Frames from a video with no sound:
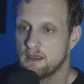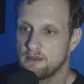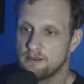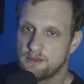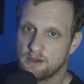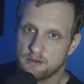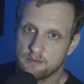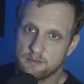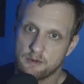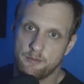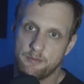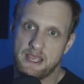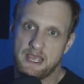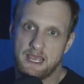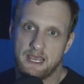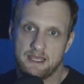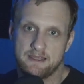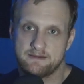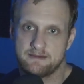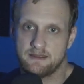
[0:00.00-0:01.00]
thermal
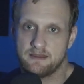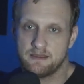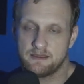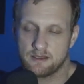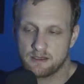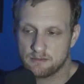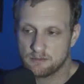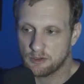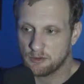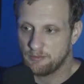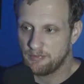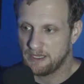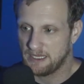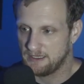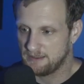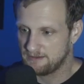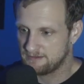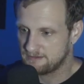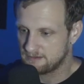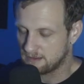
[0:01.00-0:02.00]
pads and thermal
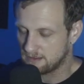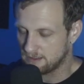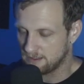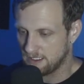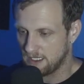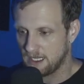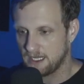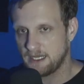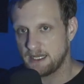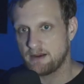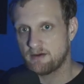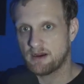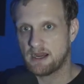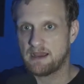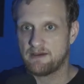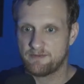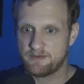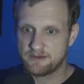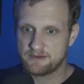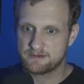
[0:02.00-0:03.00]
paste on any
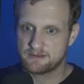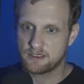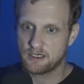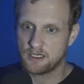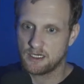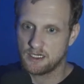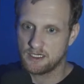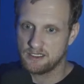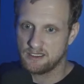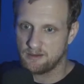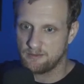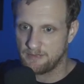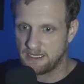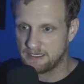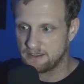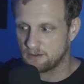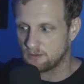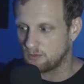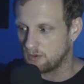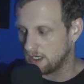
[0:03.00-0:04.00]
graphics card, no
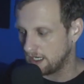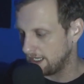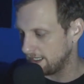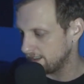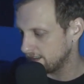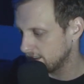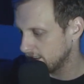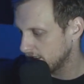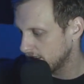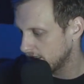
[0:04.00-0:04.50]
matter what.